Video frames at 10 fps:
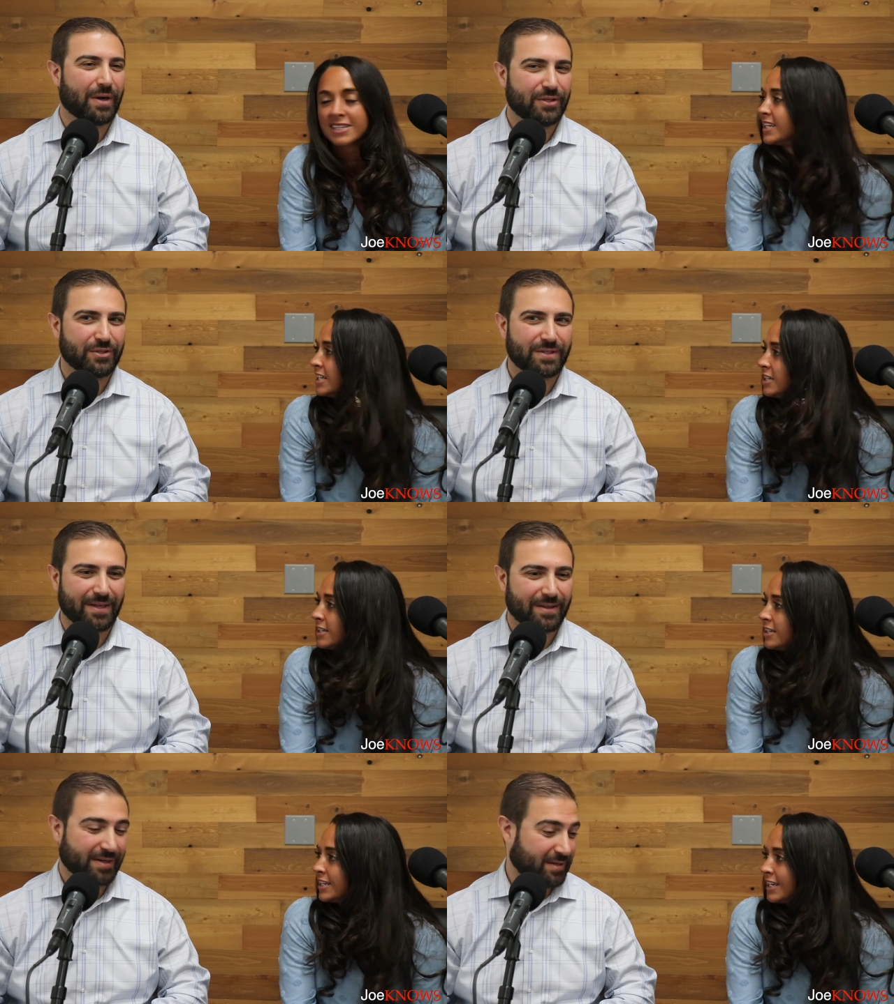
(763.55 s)
Speaker 1: did you stay
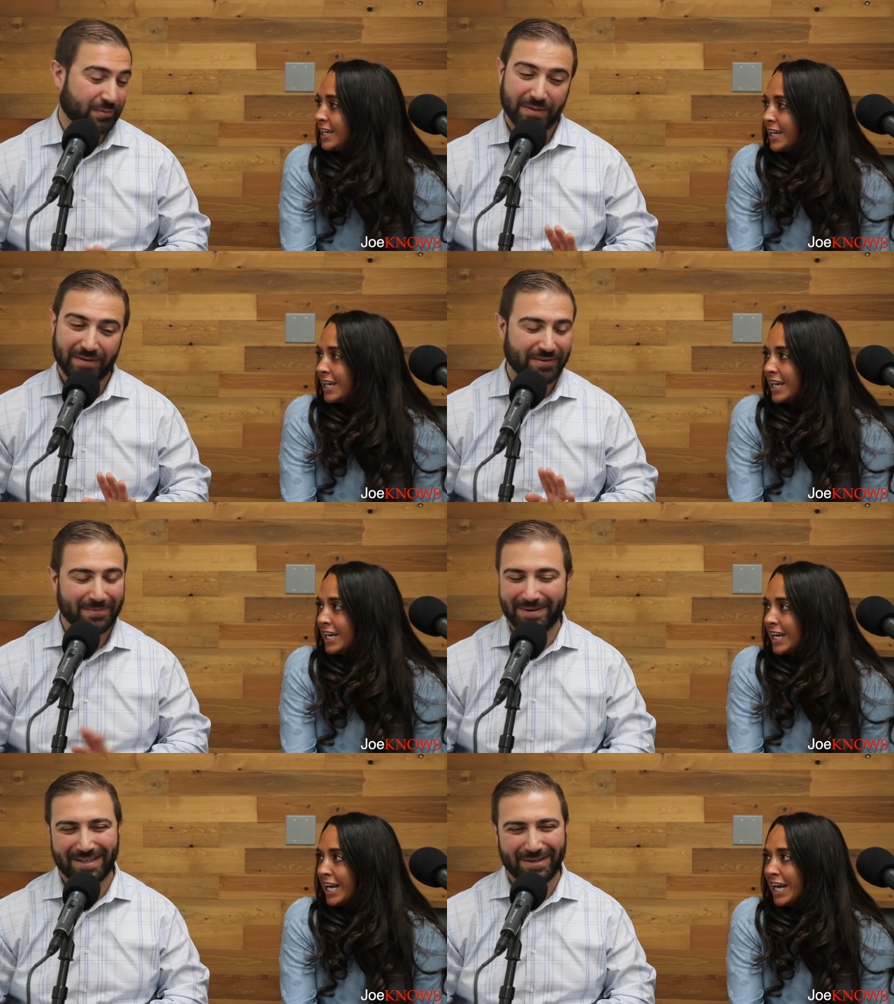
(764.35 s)
there? Because we love the
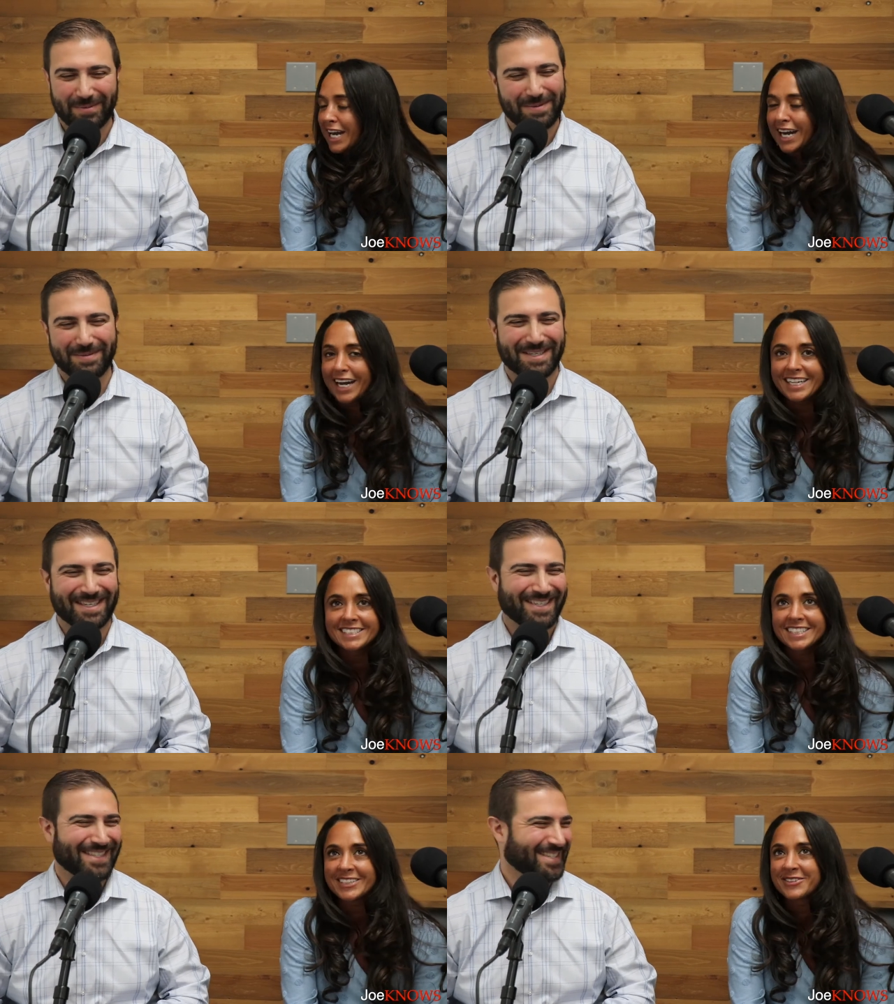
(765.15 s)
Dominican Republic.
Speaker 2: I
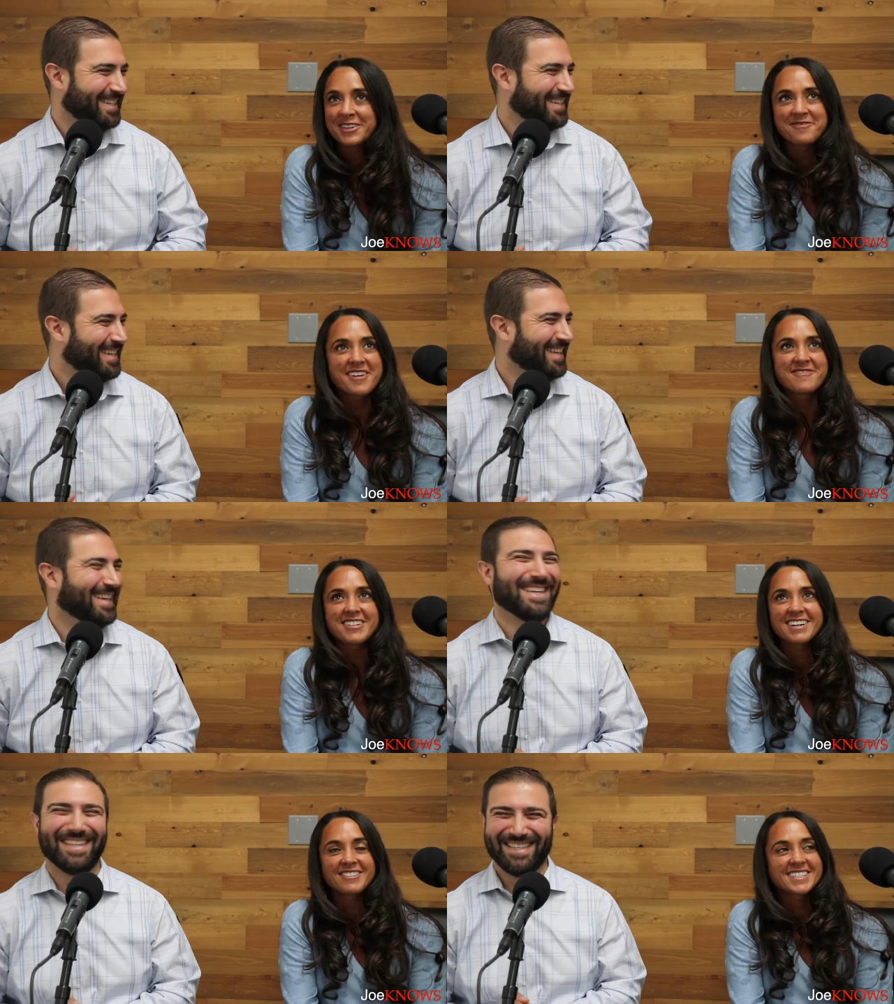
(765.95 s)
don't remember.
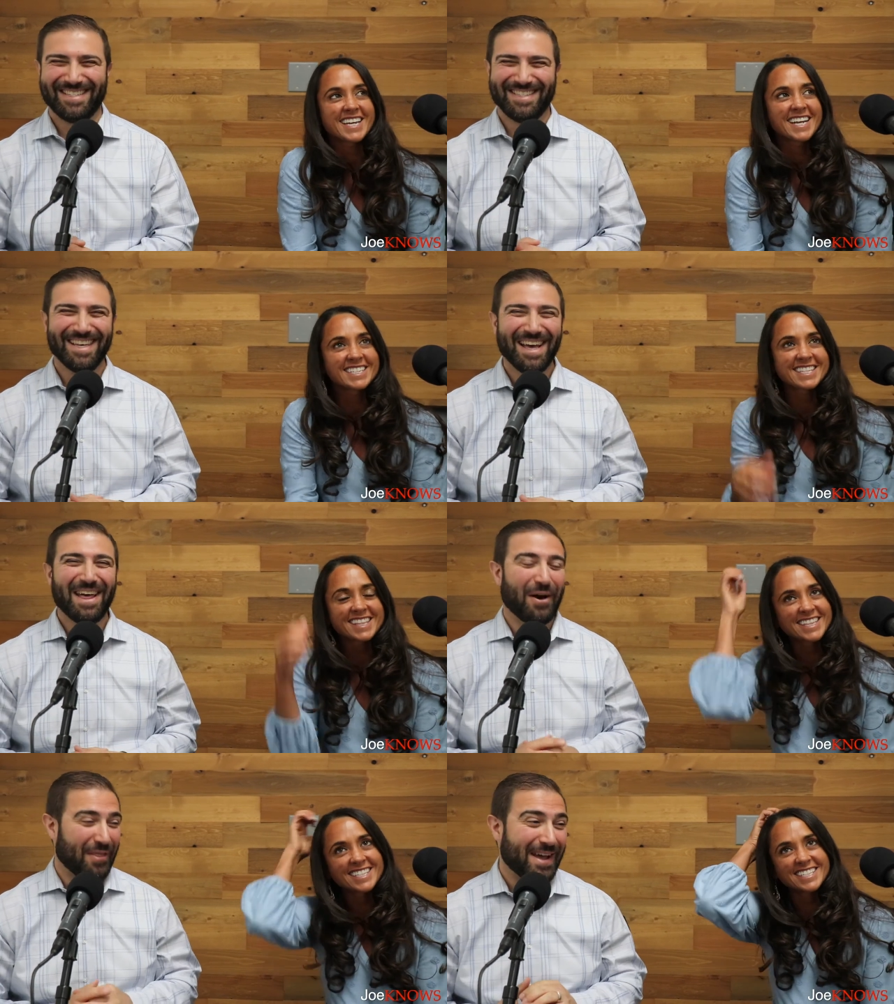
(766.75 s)
It was like
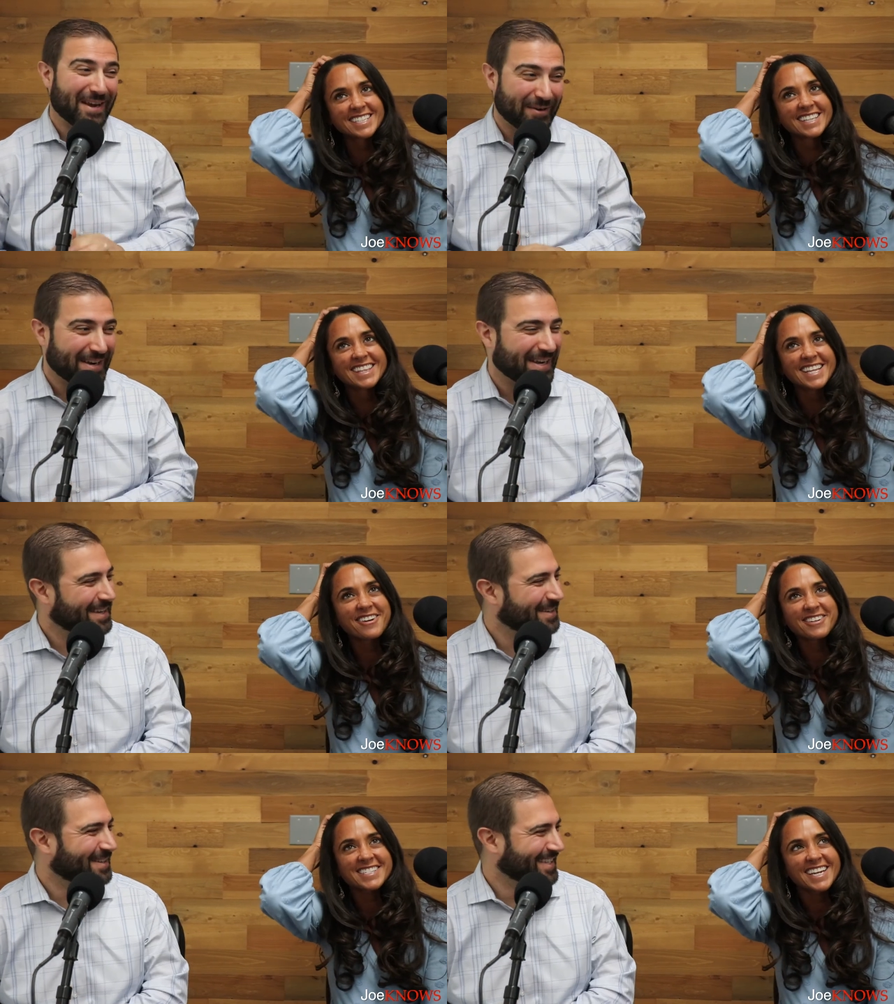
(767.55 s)
Speaker 1: oh, that
Speaker 2: great.
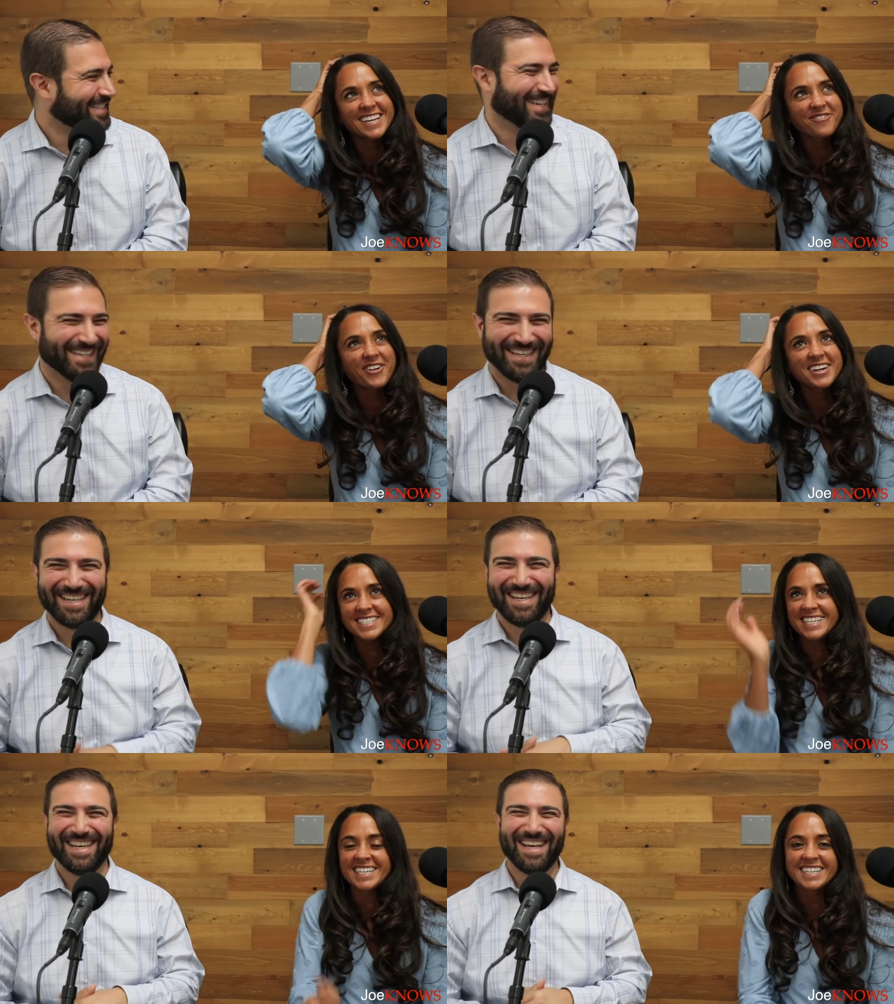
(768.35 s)
It was like
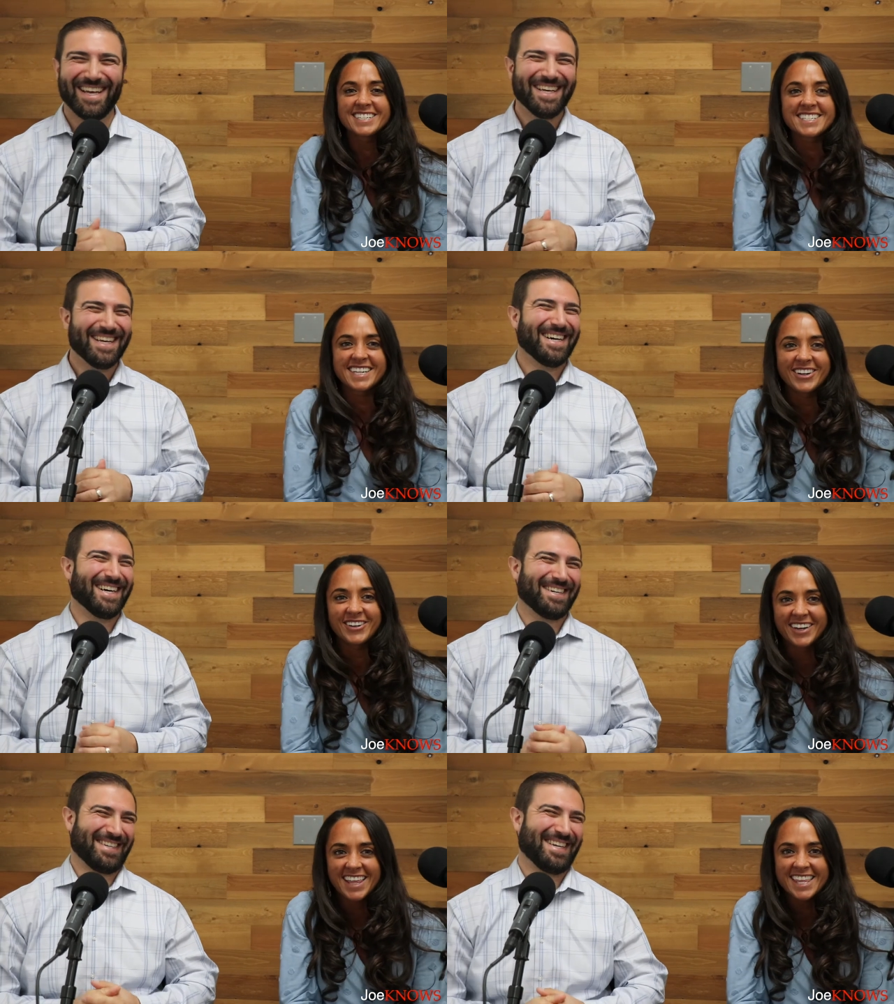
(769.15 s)
fourteen years ago.
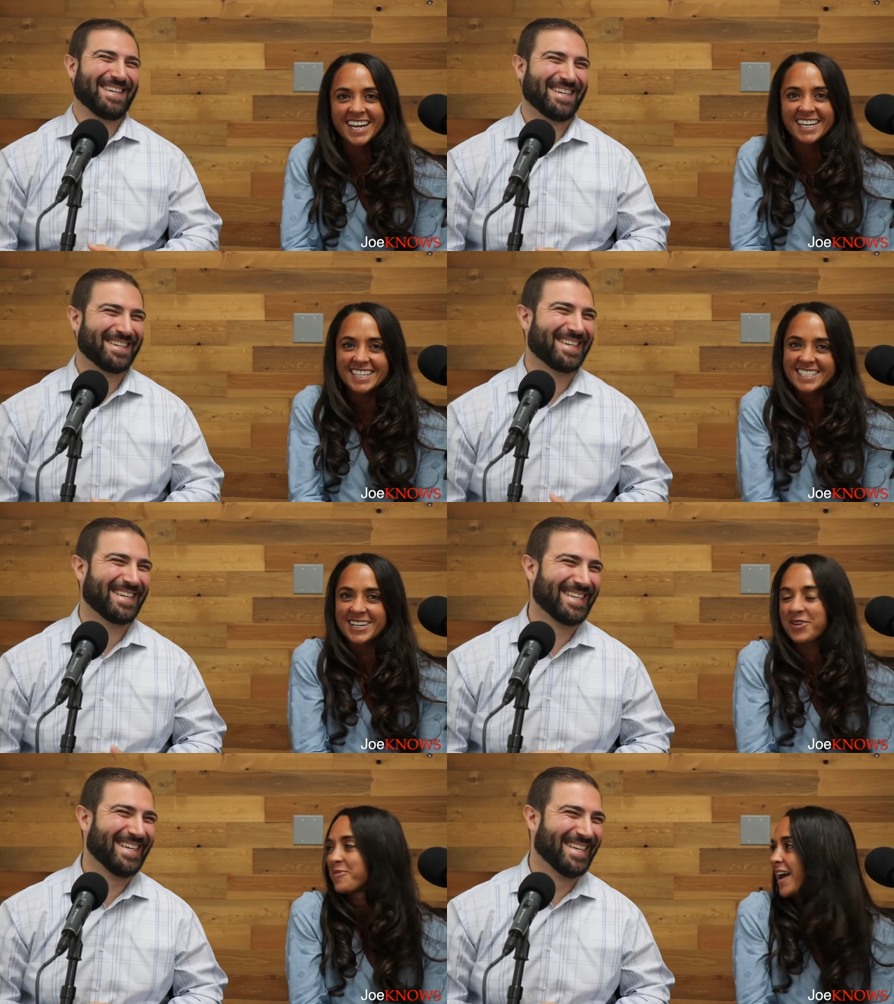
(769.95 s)
Okay, I think I need okay. to
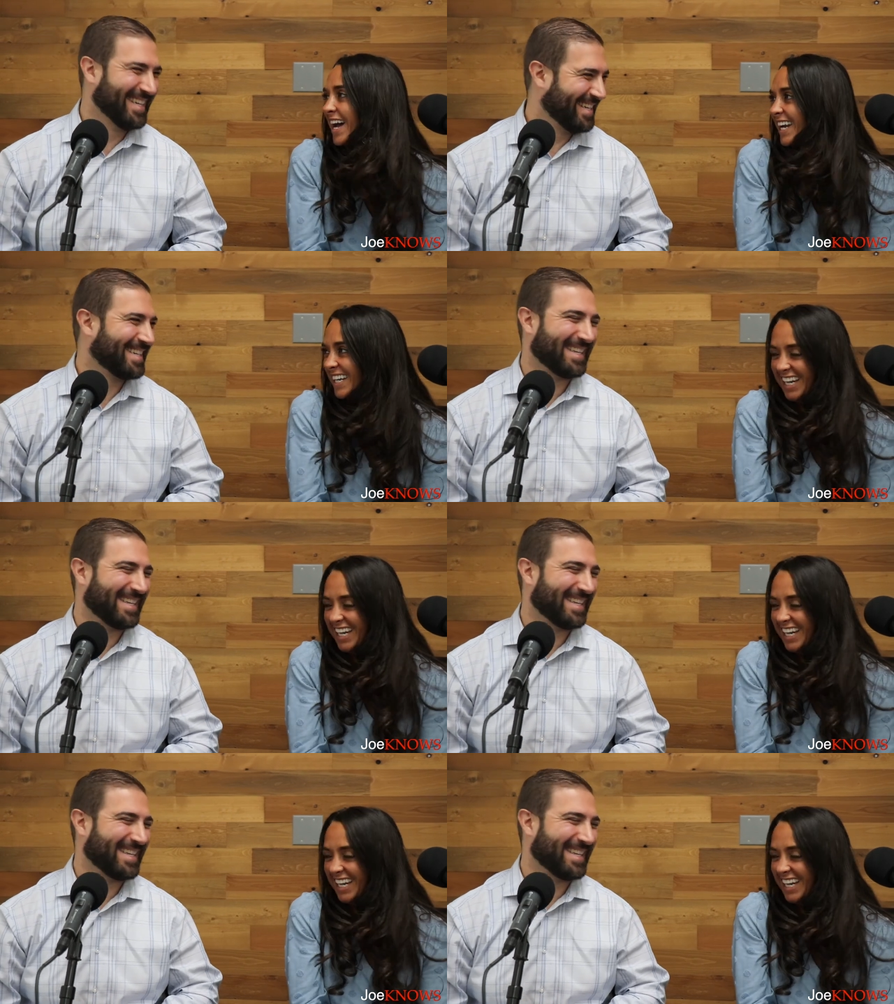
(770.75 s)
go back.
Speaker 1: Yeah.